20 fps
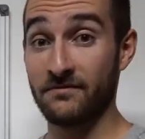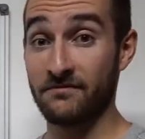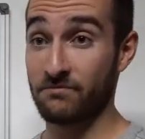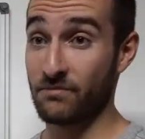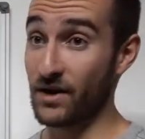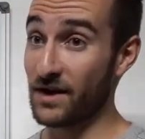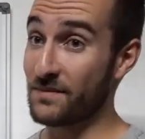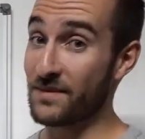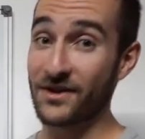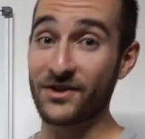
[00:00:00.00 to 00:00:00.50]

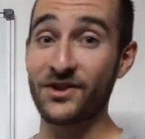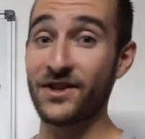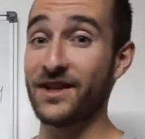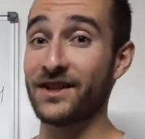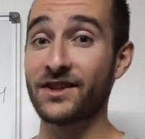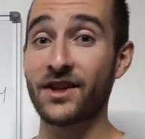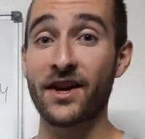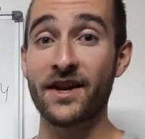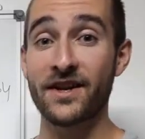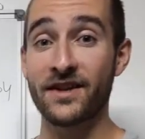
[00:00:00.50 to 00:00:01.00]
pretty much the
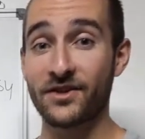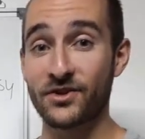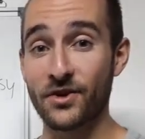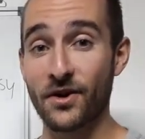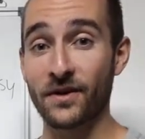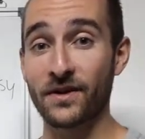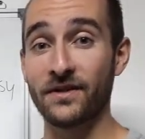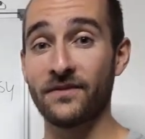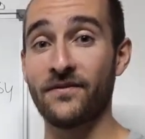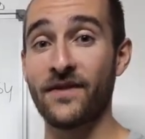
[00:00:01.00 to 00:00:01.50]
entire
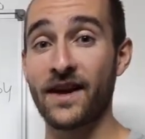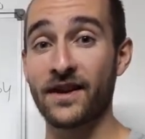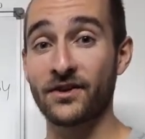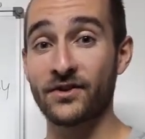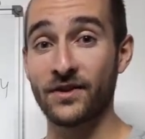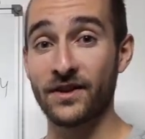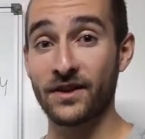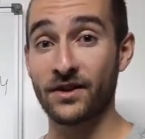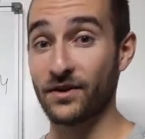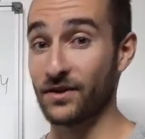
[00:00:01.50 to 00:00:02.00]
chocolate
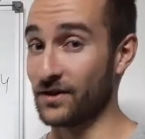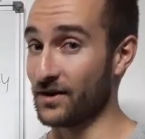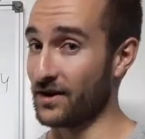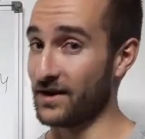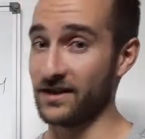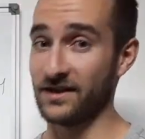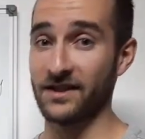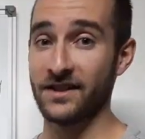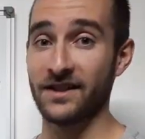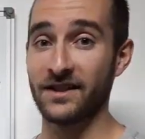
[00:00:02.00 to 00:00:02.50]
factory could not
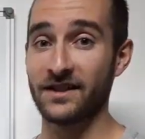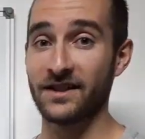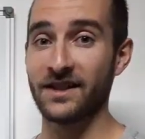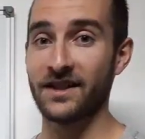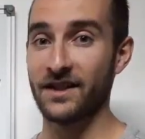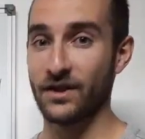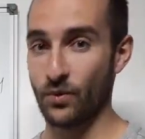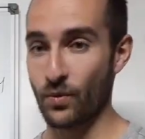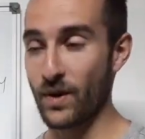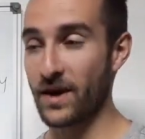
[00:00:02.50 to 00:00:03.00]
exist
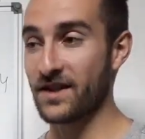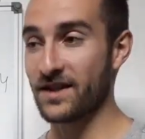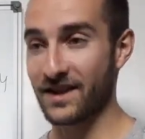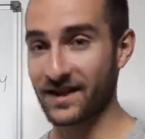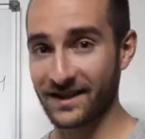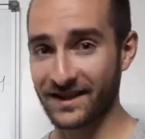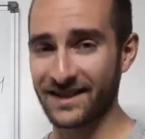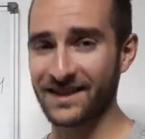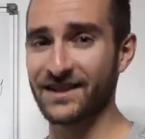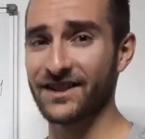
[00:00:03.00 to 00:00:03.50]
in the way that
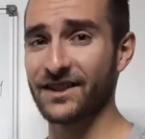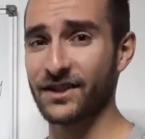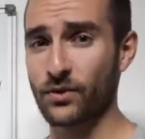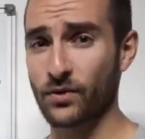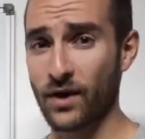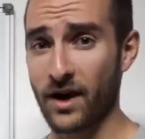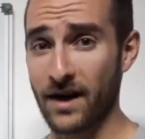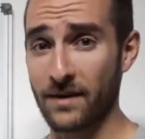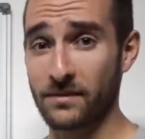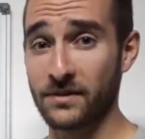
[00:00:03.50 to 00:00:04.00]
it is
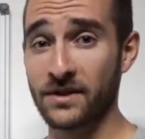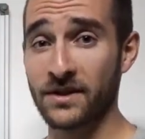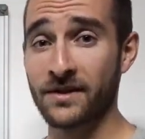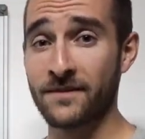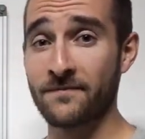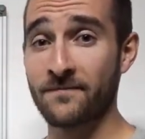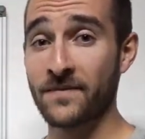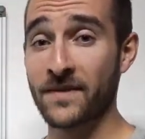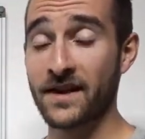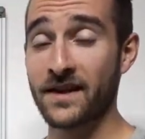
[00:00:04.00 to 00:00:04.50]
described.
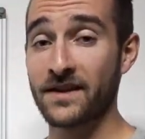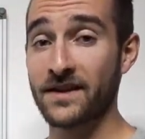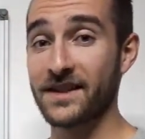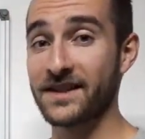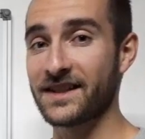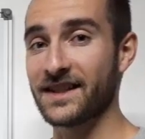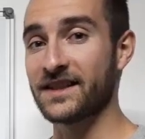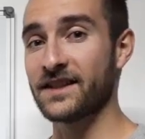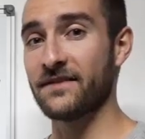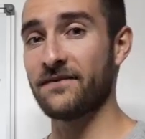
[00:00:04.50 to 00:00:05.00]

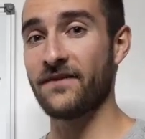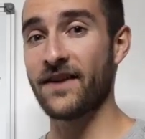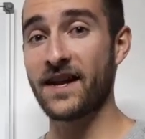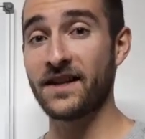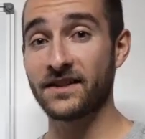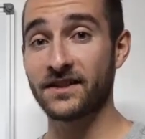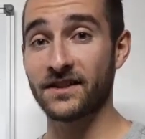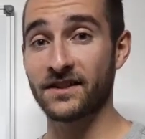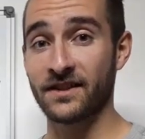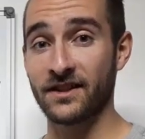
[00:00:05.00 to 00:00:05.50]
This is a
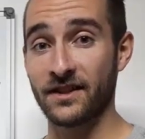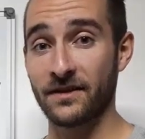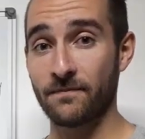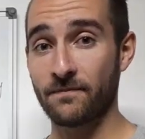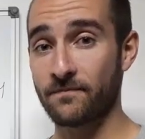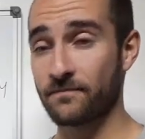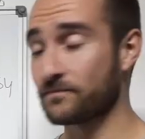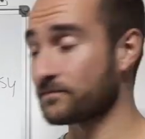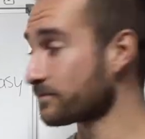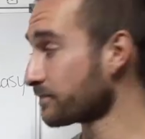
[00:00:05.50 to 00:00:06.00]
fantasy.
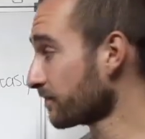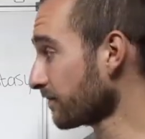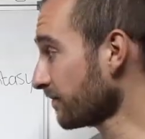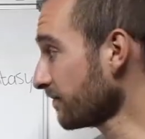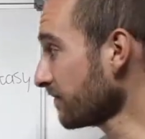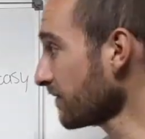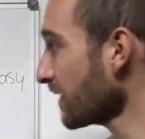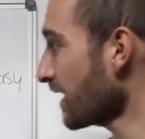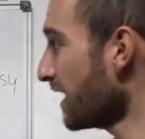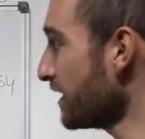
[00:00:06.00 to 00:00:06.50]

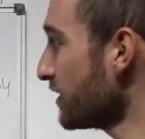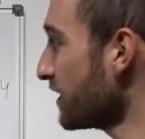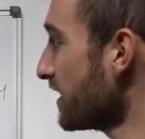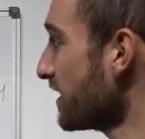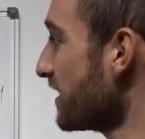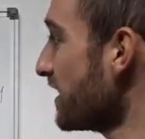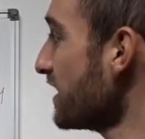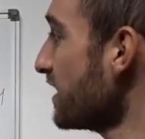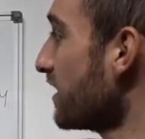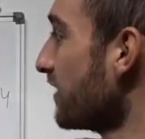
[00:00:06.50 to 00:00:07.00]
And you can
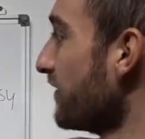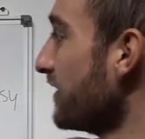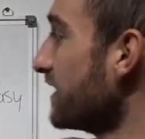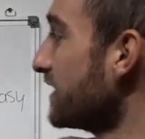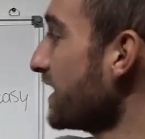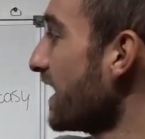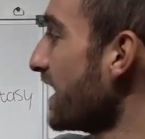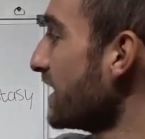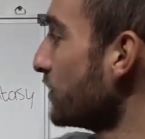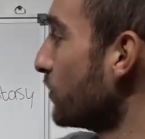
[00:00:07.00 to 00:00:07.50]
think of
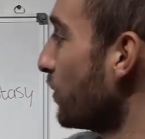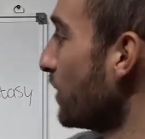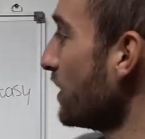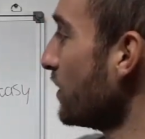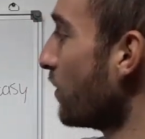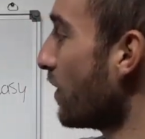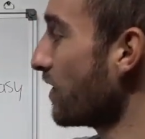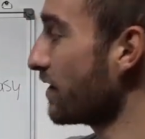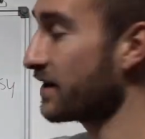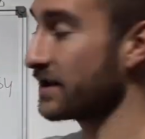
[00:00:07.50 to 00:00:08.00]
it as Willy
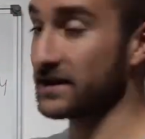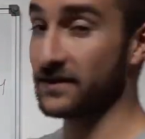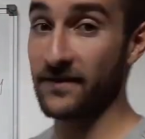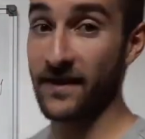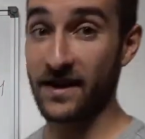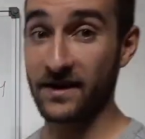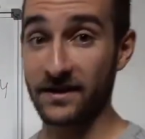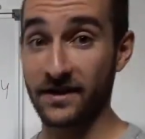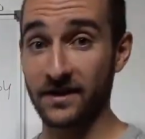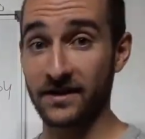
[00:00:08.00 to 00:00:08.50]
Wonka's
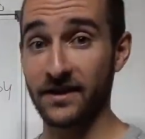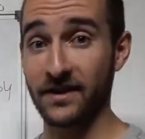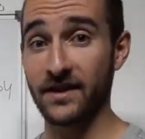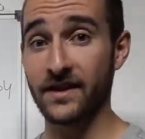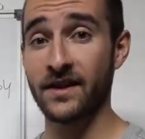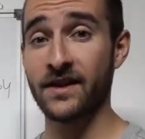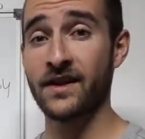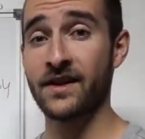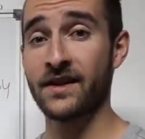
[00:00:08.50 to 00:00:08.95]
fantasy.